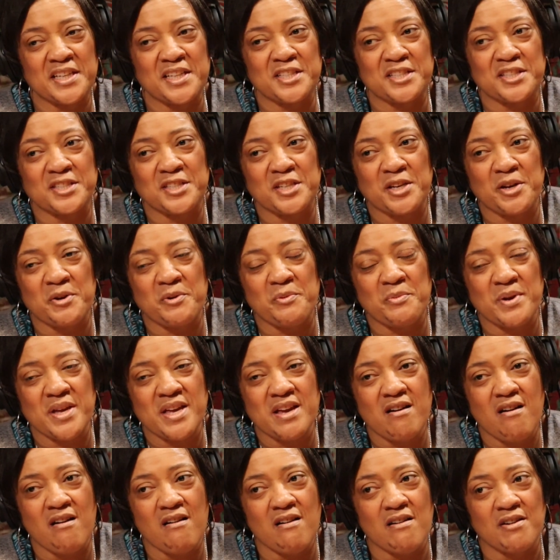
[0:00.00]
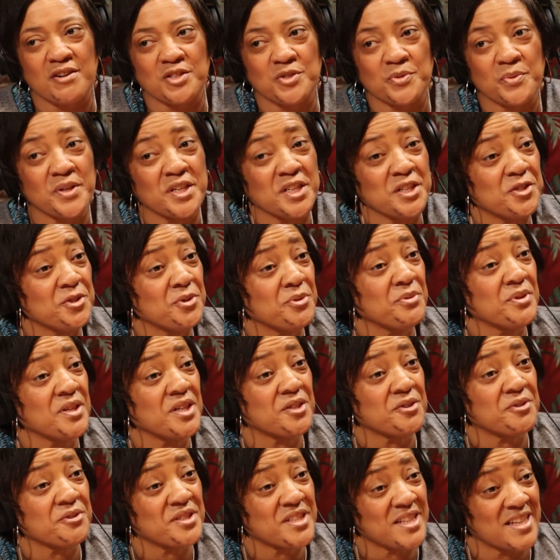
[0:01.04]
So we are 22
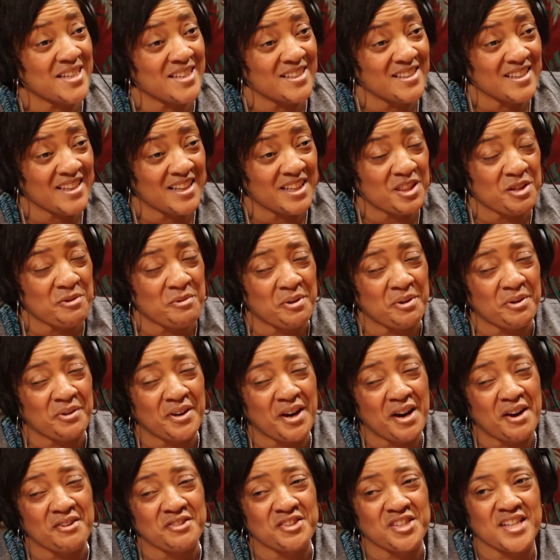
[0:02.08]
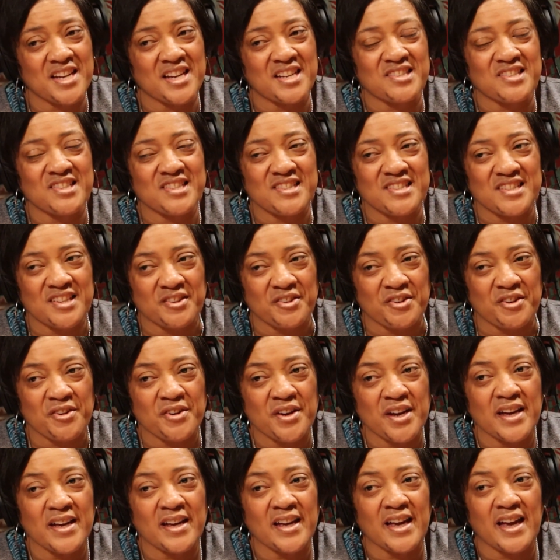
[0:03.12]
years in at the Roanoke Higher Education Center,
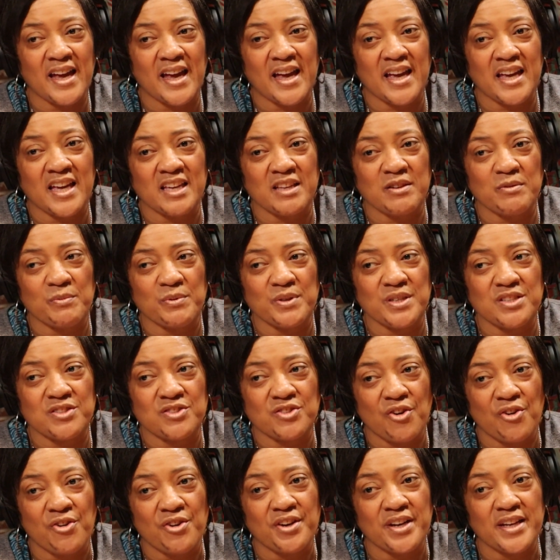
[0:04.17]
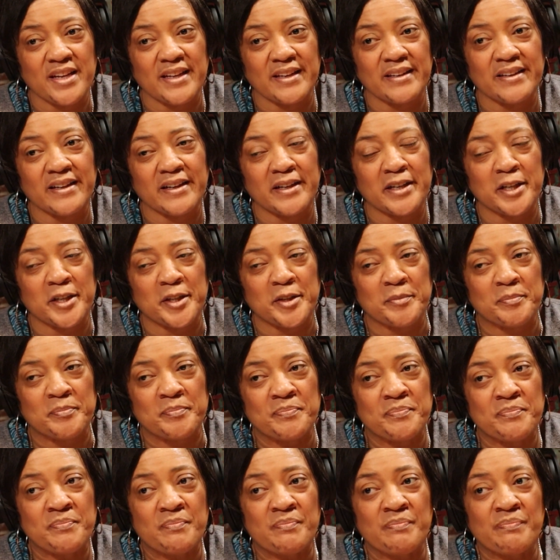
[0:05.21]
and we started
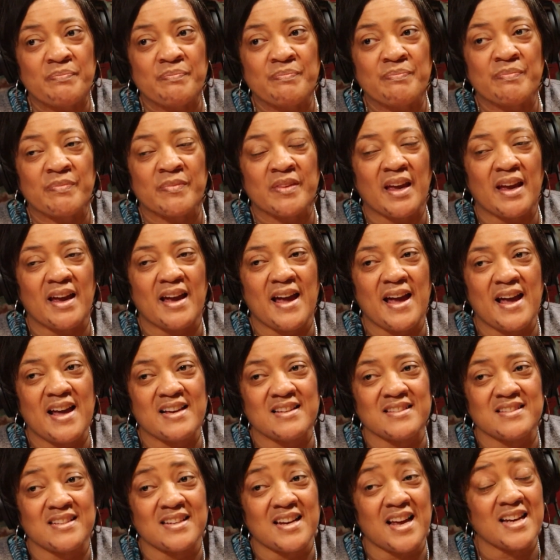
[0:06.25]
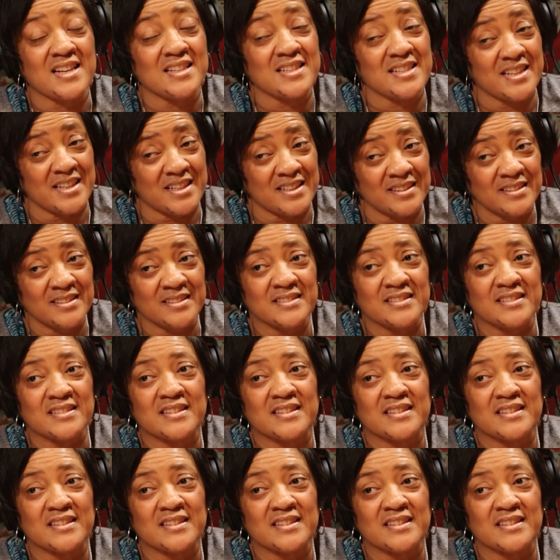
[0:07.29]
as an idea